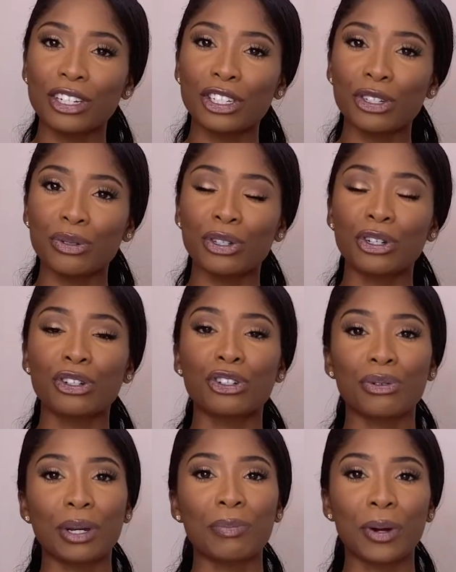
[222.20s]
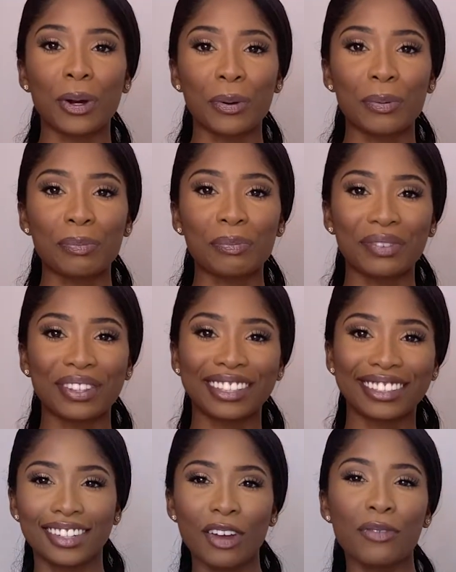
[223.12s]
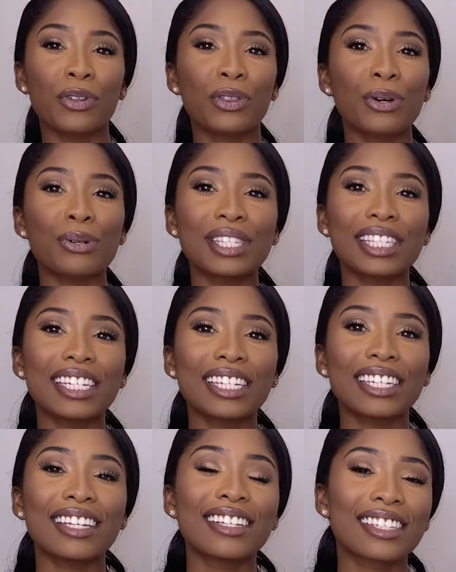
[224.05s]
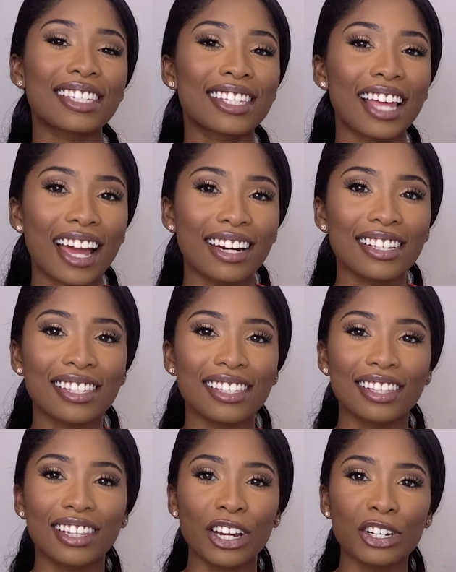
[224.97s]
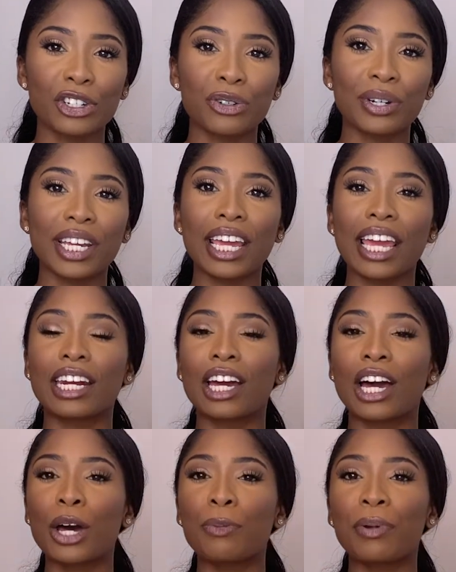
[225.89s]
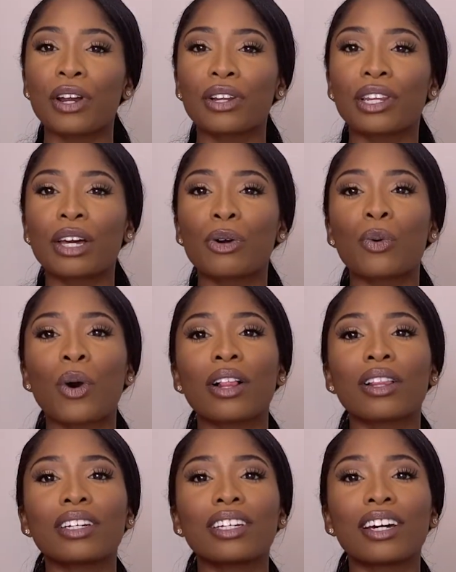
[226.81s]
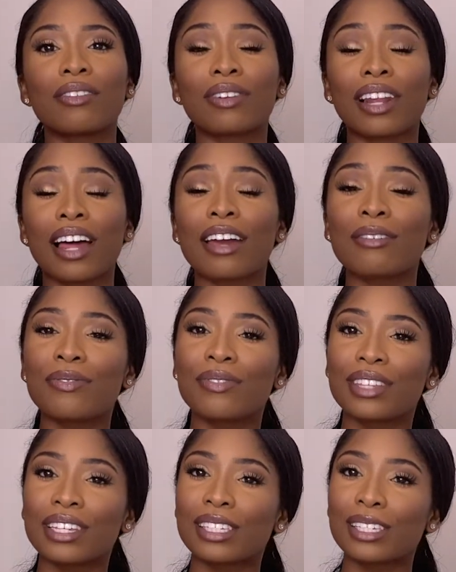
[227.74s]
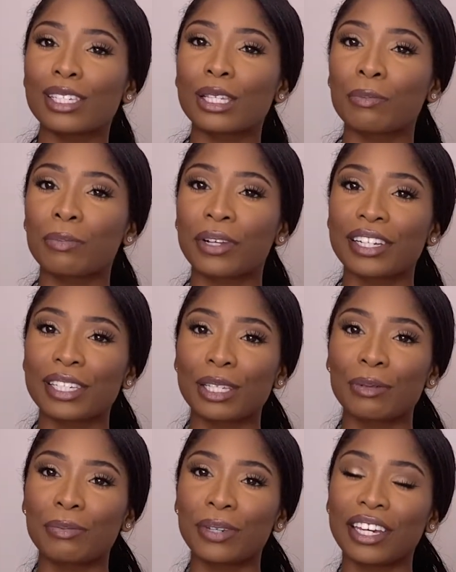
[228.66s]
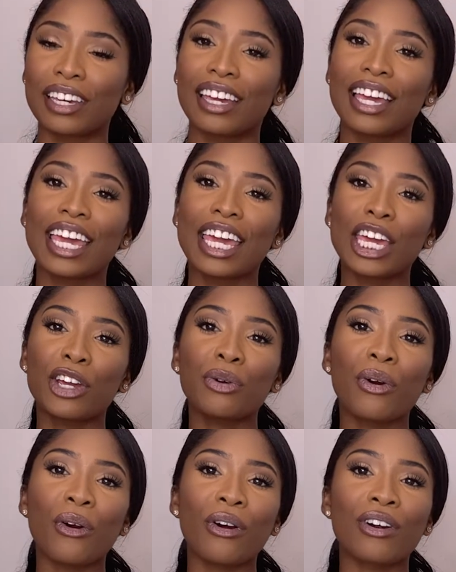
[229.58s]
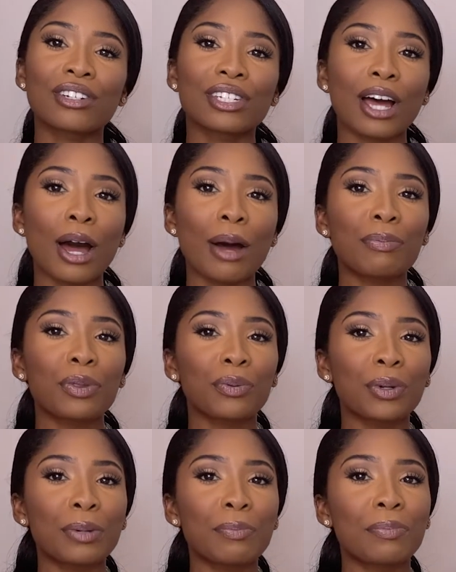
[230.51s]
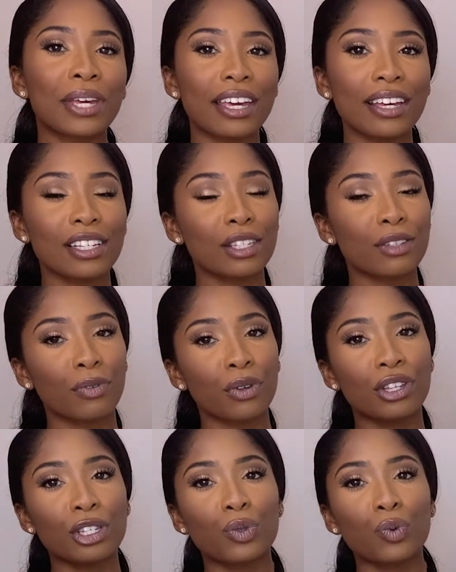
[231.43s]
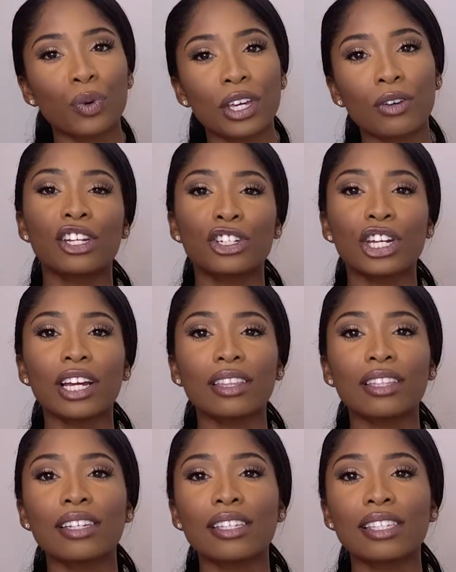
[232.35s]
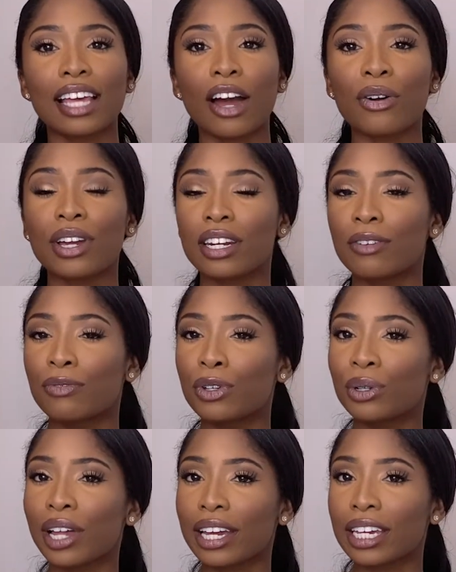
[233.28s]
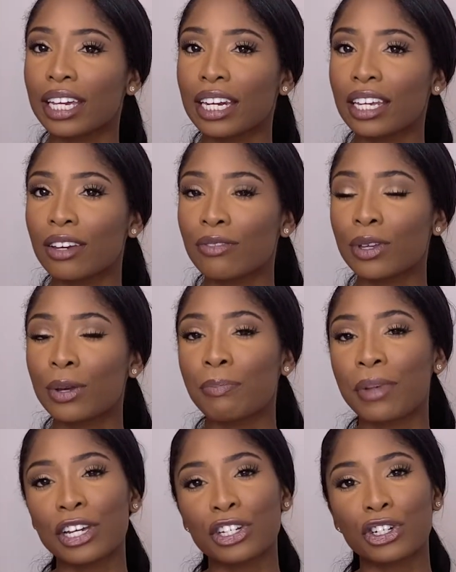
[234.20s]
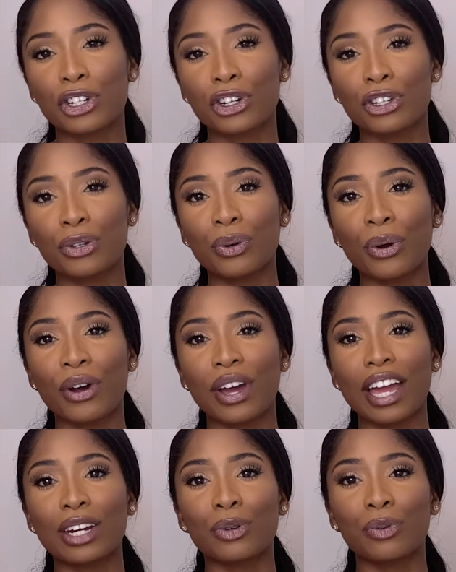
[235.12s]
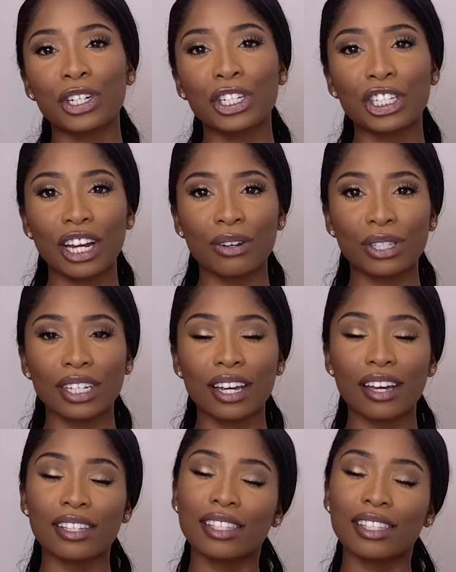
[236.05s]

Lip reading: you your dream home. For those seeking status, luxury, and an unparalleled quality of life, this is the place to be. Here are our top 3 picks for this week. Check these out, and if you like any of them, make sure you go ahead and reach out to us